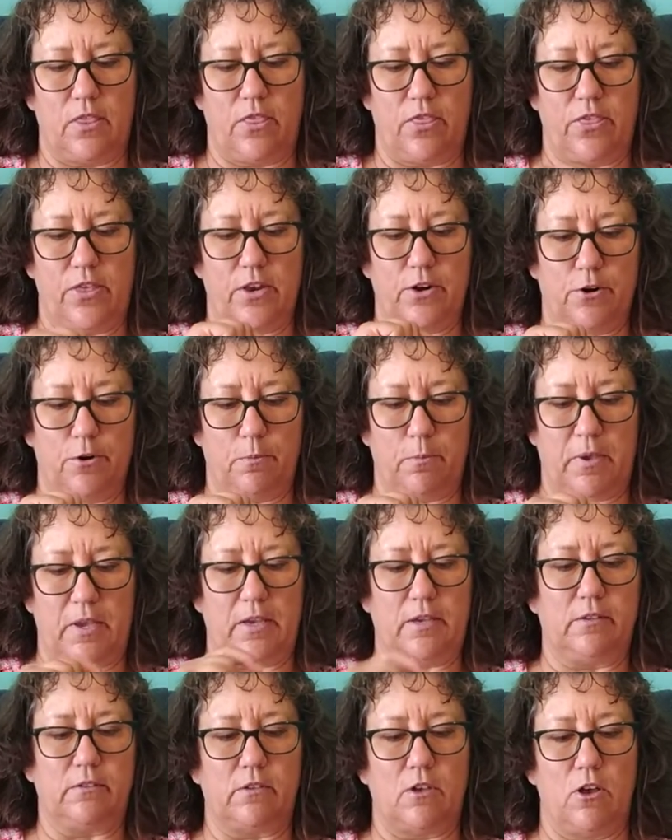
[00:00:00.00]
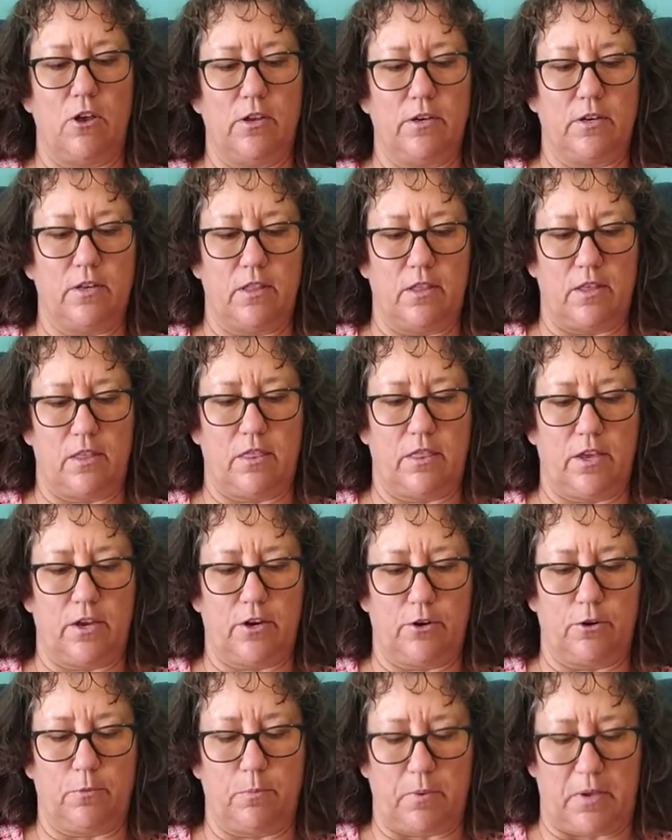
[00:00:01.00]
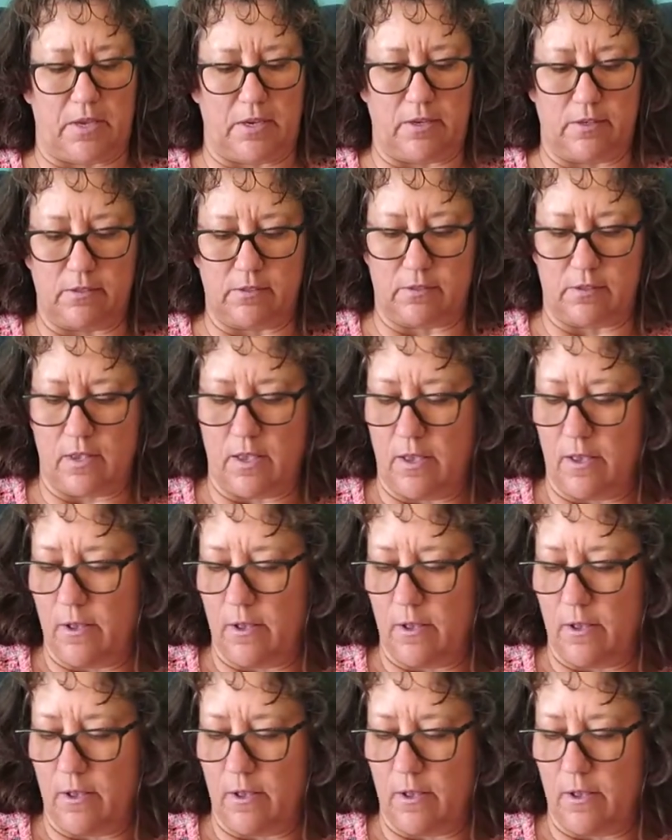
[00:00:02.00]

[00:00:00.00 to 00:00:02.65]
thinner piece onto the thicker piece,